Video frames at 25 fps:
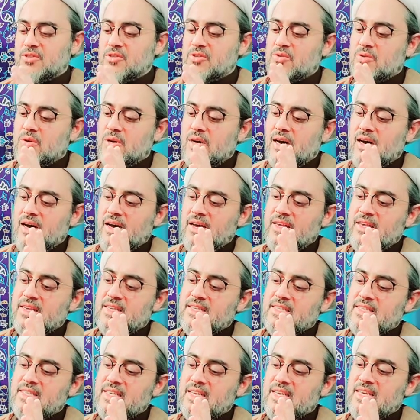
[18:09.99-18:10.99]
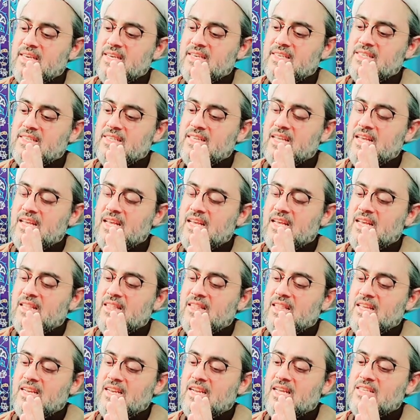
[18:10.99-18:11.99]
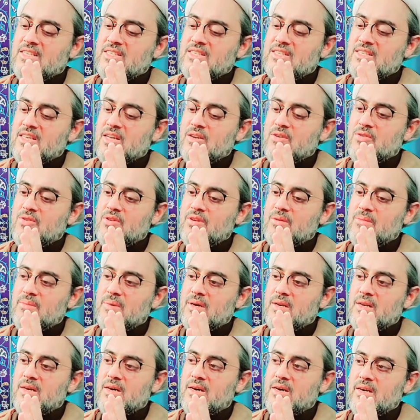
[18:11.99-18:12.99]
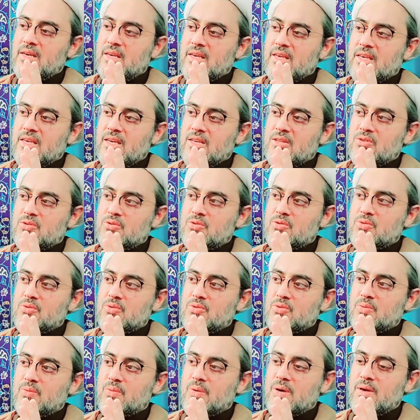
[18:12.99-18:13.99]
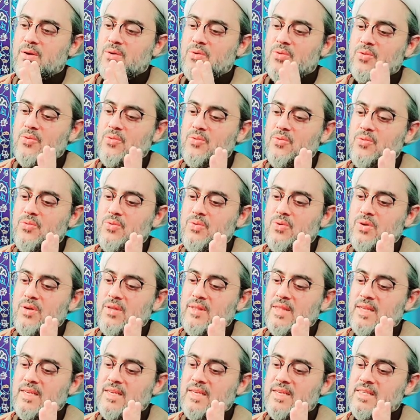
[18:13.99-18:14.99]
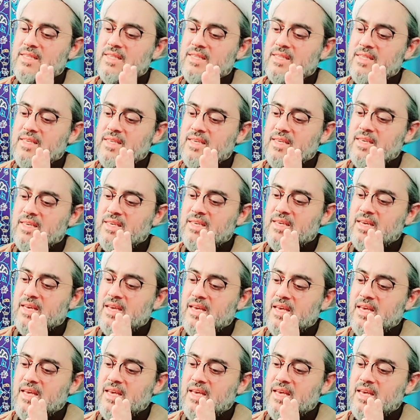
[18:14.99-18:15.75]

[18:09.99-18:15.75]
So ayah says Tanazzalul malaikatu war ruh, that is the